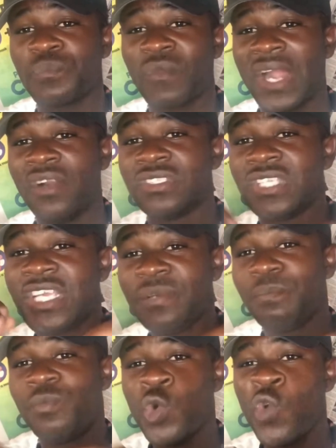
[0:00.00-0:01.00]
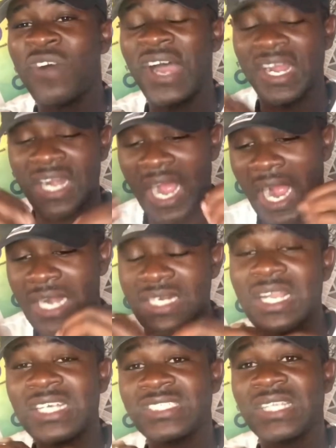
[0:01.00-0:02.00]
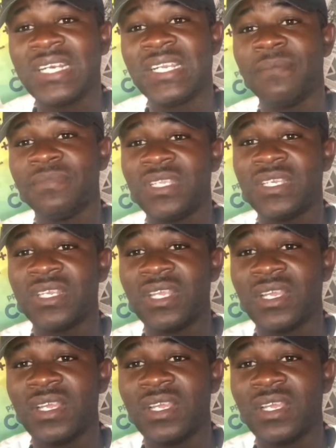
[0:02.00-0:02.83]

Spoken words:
Just improve and understand them things there.